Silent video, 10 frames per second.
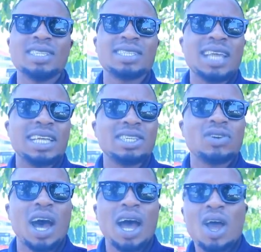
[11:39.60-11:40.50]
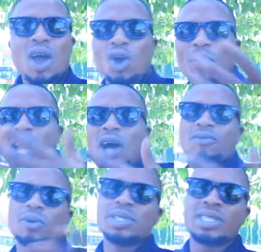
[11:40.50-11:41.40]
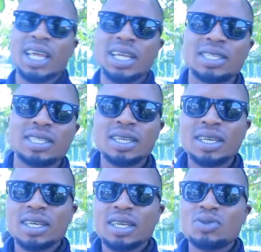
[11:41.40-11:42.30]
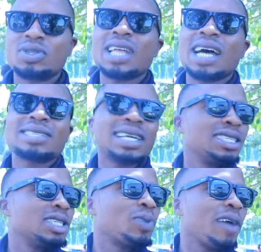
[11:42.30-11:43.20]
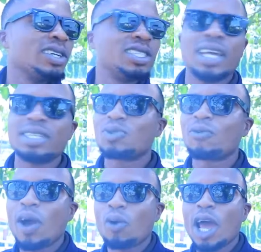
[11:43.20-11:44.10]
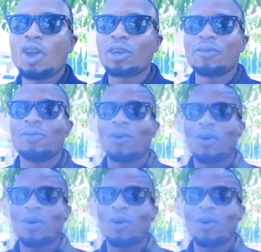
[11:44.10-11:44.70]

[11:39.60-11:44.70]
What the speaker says: in Nigeria, coming out from the States, to start searching his private jets to find what are you looking for.